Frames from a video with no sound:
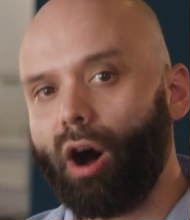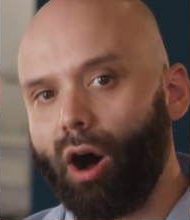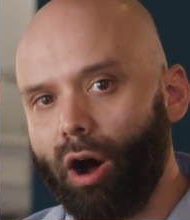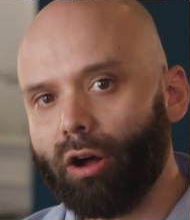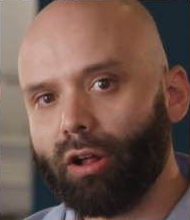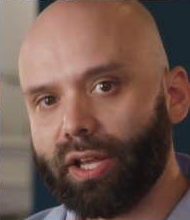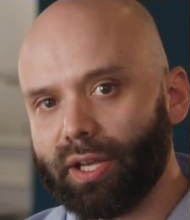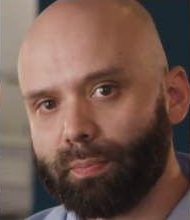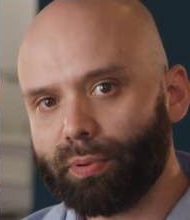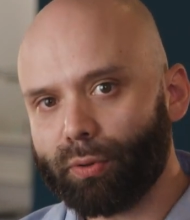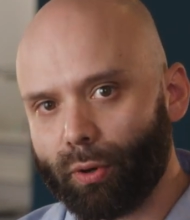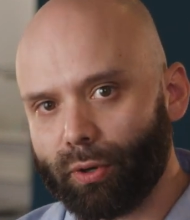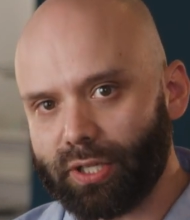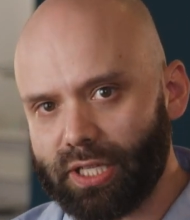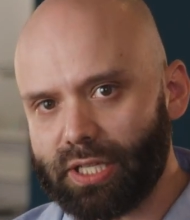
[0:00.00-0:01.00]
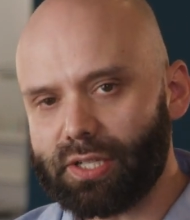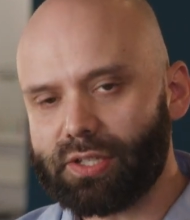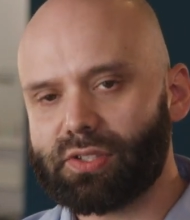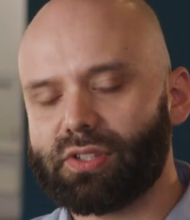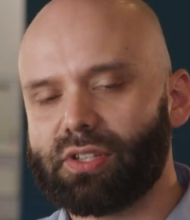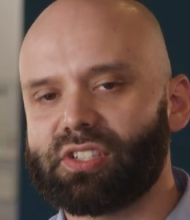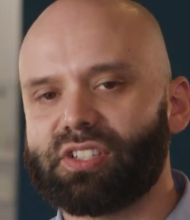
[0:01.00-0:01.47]
all
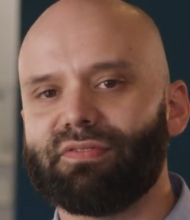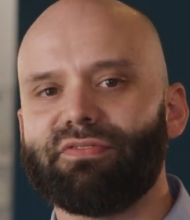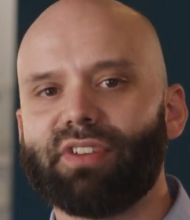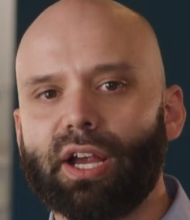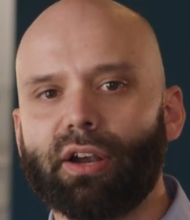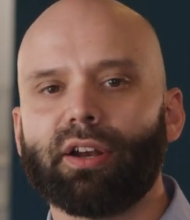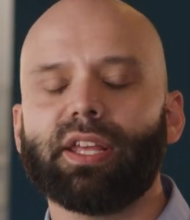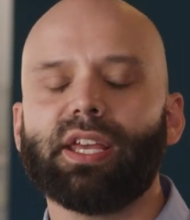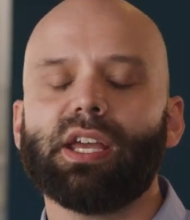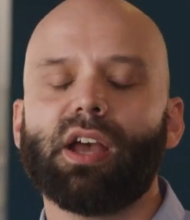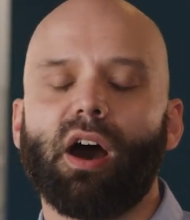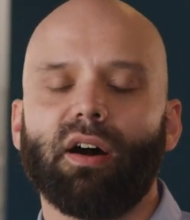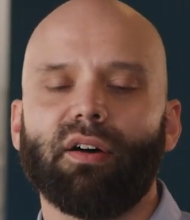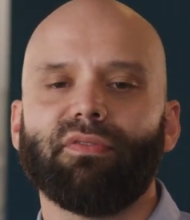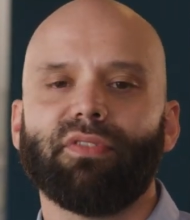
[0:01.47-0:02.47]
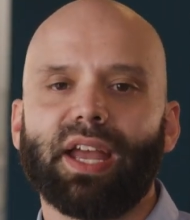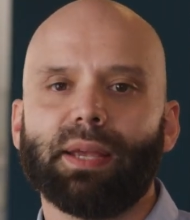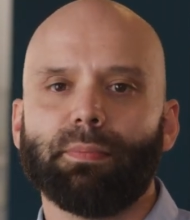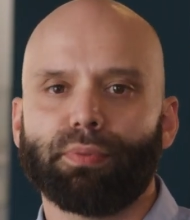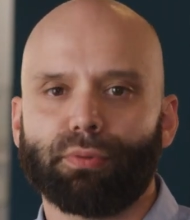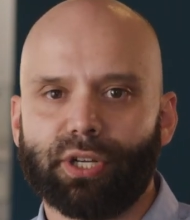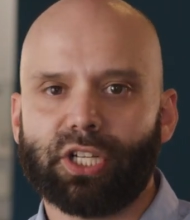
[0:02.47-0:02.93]
employees the severity of
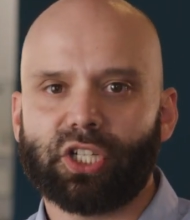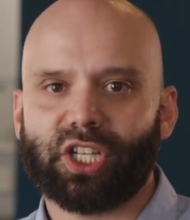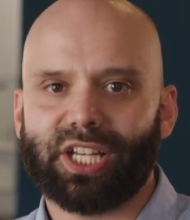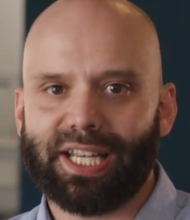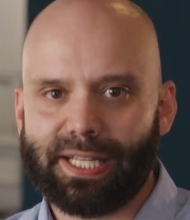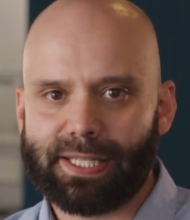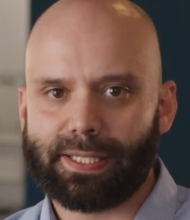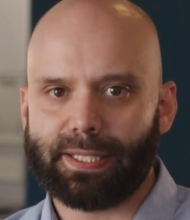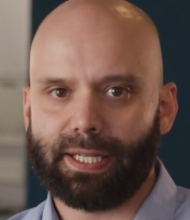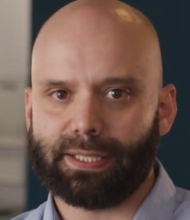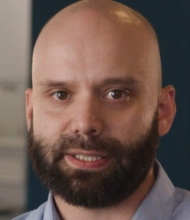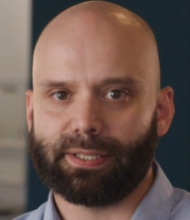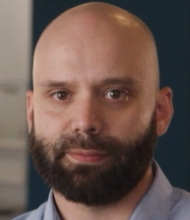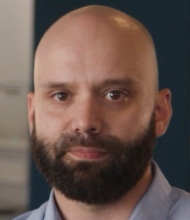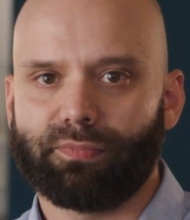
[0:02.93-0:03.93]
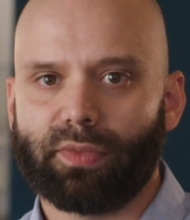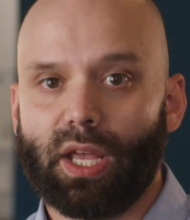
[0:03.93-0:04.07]
a breach incident.